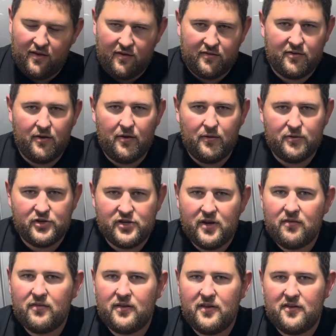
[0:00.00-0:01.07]
So
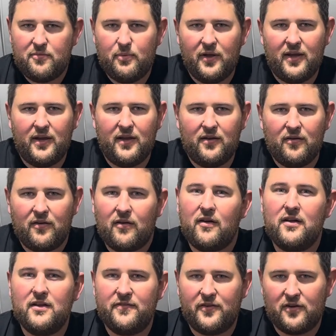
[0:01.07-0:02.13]
generally speaking, on
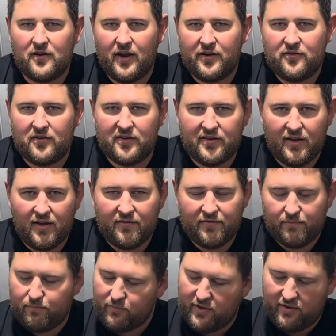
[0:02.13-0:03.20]
all of your nitrous stuff,